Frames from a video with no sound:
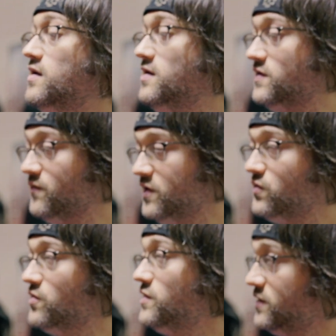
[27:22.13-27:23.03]
these
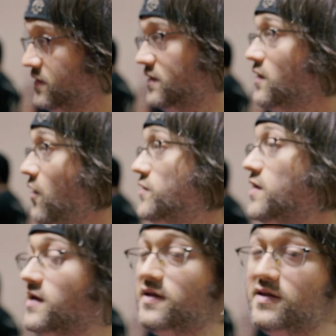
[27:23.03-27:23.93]
resources known
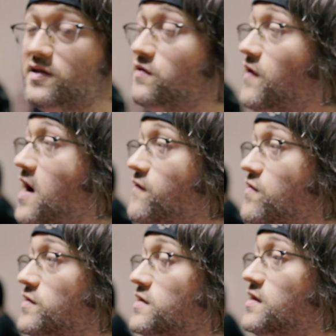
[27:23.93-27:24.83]
to us as the
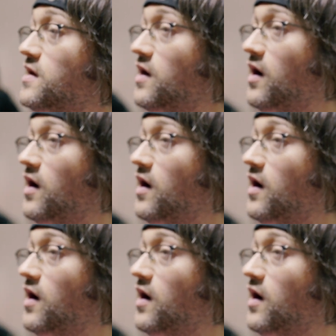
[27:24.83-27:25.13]
survivors,